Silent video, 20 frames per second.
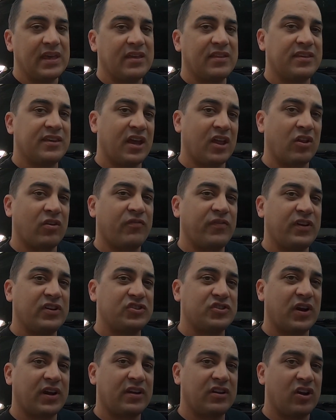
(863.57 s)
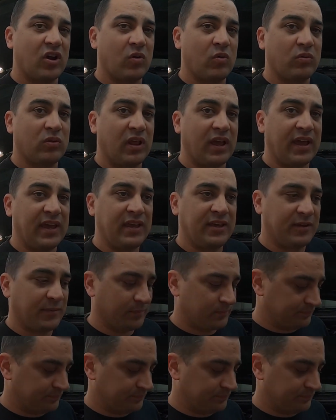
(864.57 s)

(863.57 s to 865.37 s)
The other feature I don't like